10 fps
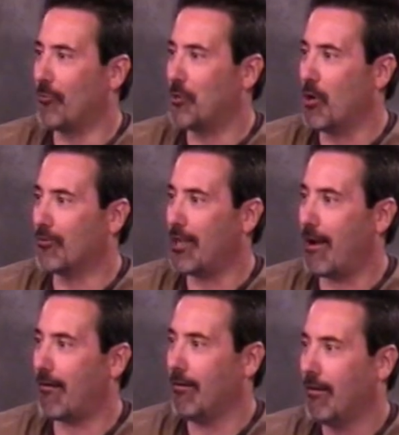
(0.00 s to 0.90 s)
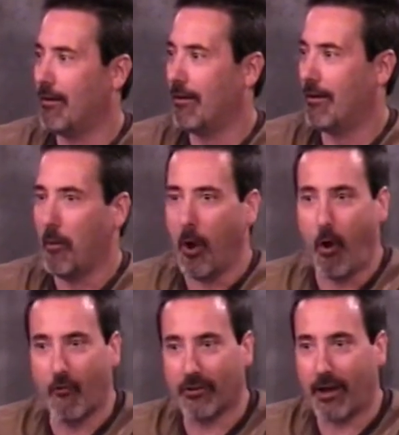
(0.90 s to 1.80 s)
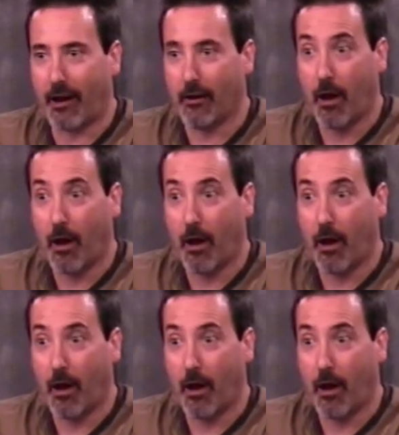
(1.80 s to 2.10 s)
be over there. Over there?